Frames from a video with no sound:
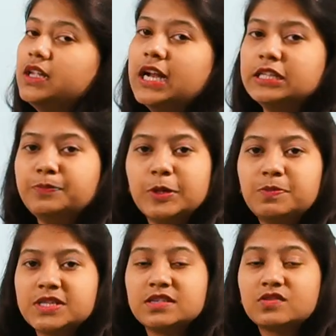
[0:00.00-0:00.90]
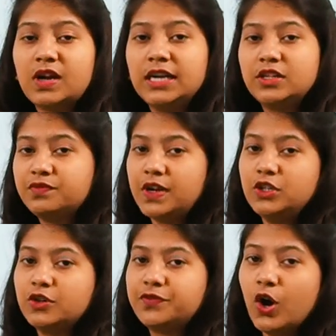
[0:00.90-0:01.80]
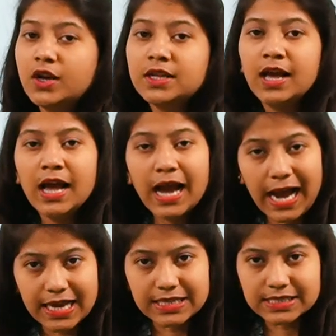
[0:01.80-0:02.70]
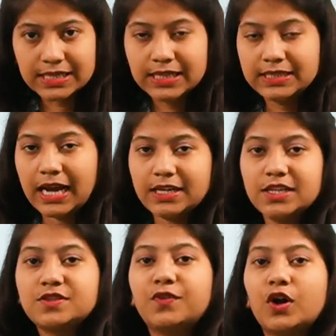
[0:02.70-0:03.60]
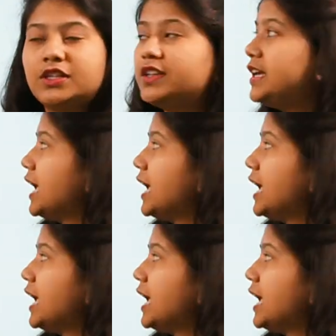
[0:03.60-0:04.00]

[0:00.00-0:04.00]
million and the purpose is right in front of your eyes that is for the